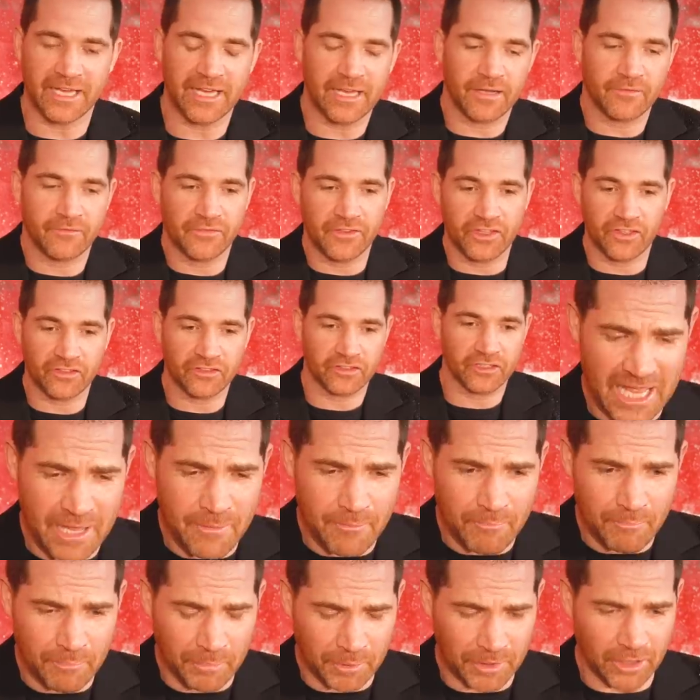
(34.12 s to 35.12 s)
we have this
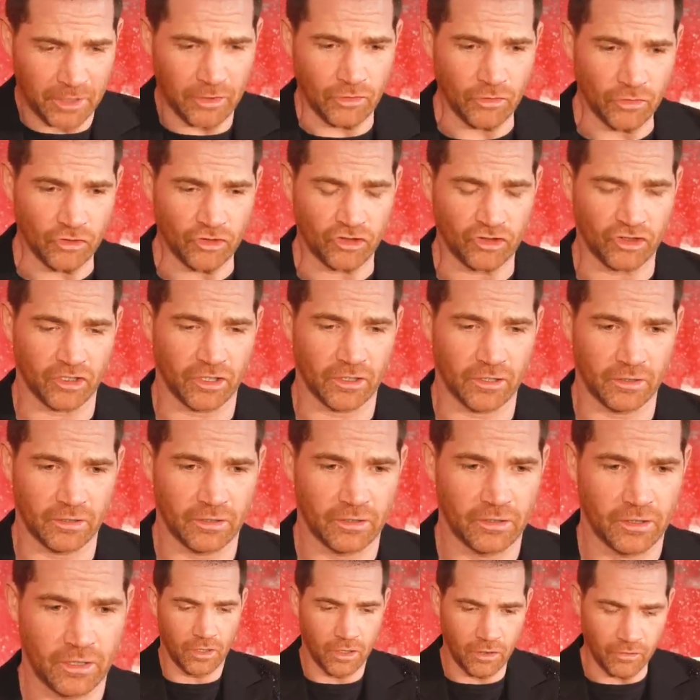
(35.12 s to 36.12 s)

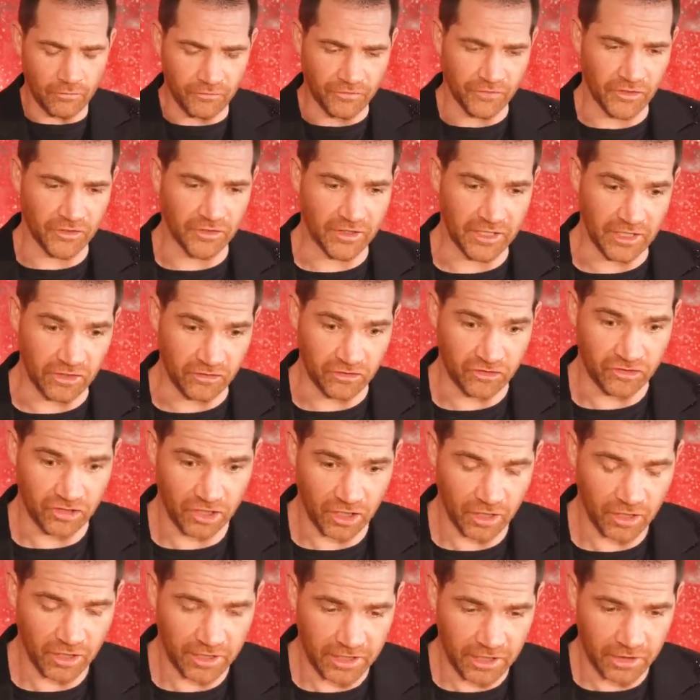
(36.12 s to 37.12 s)
implosion of the
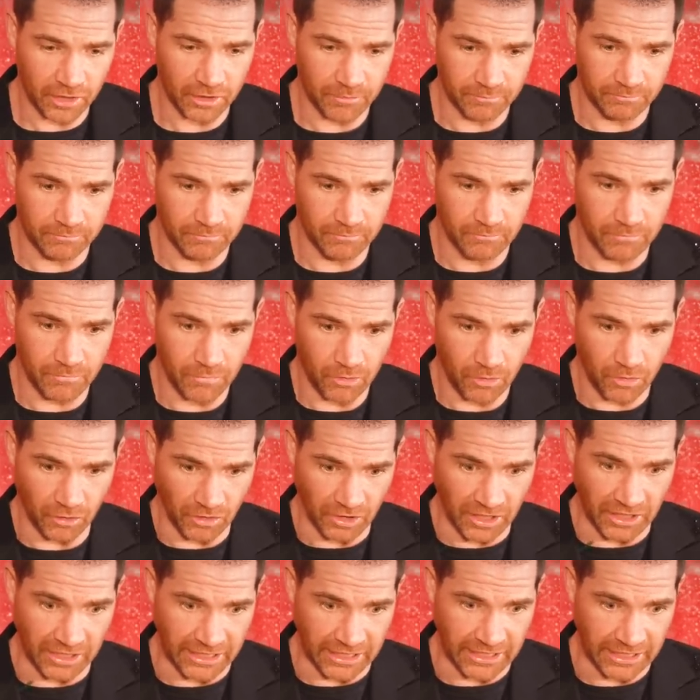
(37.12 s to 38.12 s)
entire
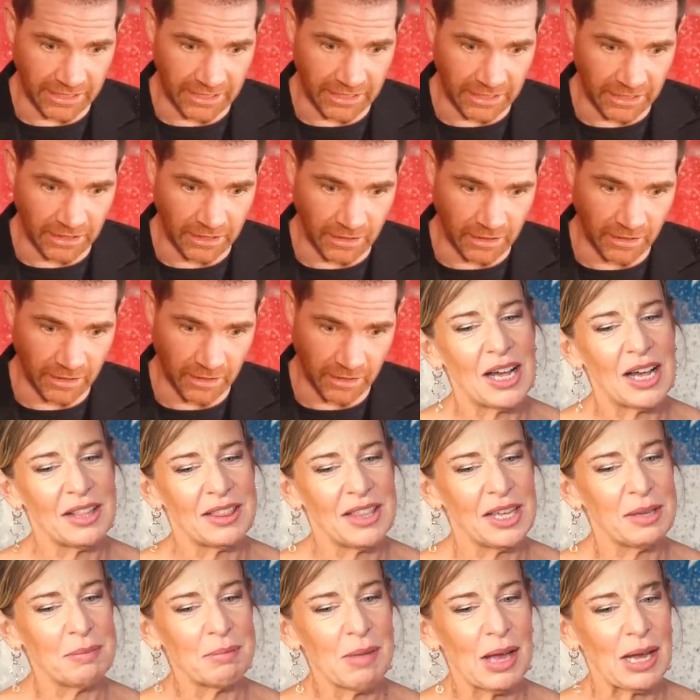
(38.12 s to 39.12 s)
monarchy. I
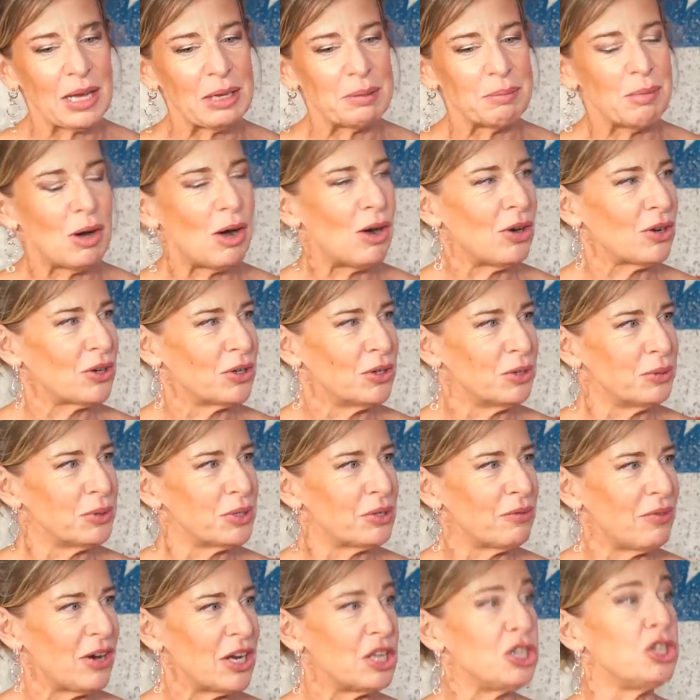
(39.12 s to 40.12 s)
think Meghan Markle
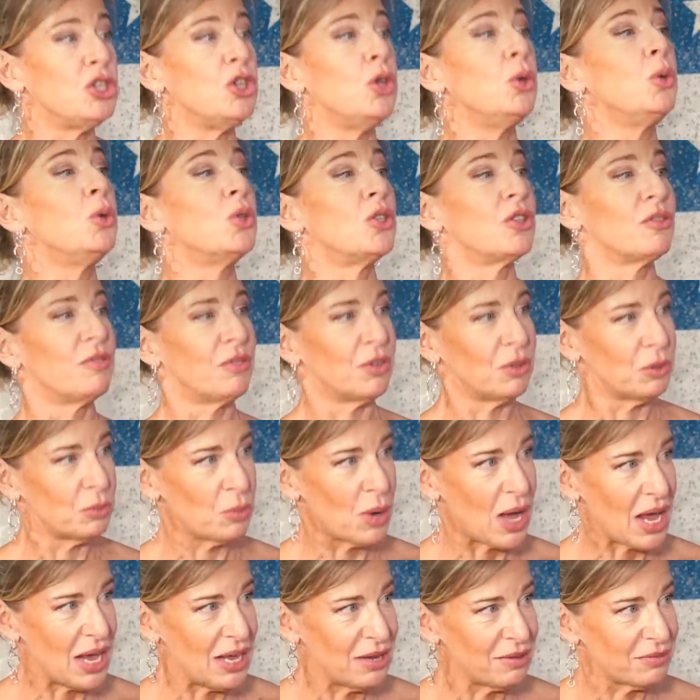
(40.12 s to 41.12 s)
was a very useful
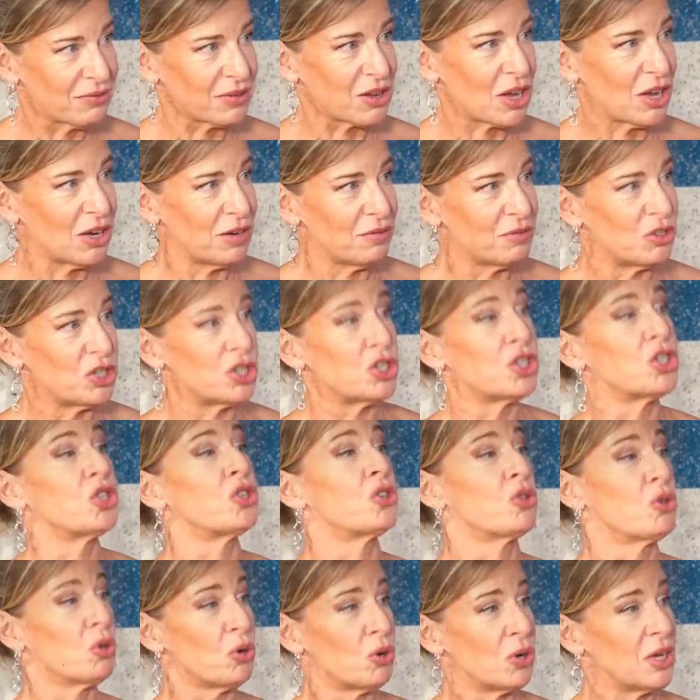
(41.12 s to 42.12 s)
way of kind of
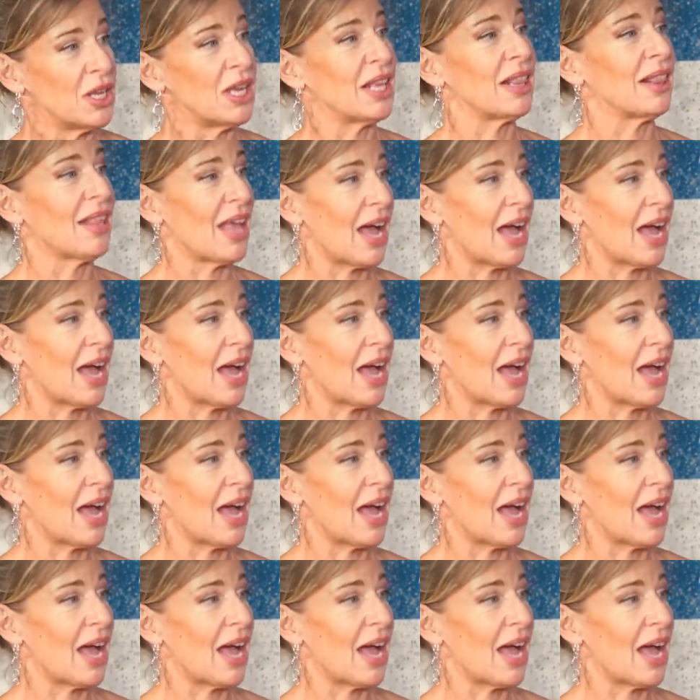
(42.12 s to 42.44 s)
destroying